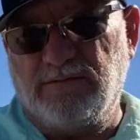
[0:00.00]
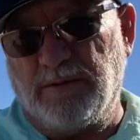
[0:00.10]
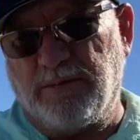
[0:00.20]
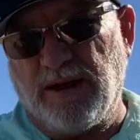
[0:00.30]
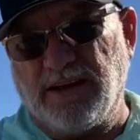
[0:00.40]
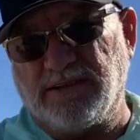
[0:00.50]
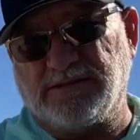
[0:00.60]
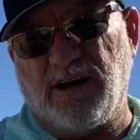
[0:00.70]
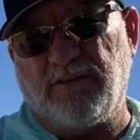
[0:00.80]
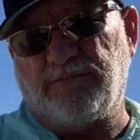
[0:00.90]
the
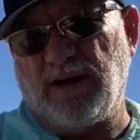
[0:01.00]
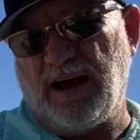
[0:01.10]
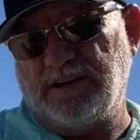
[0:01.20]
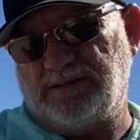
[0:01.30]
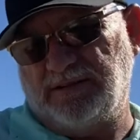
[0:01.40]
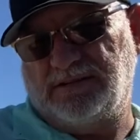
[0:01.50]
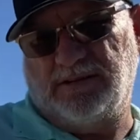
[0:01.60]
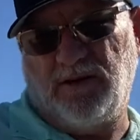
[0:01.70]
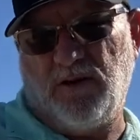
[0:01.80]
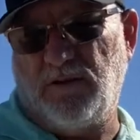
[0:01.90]
soft plastics
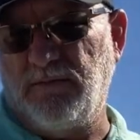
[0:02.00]
and the hard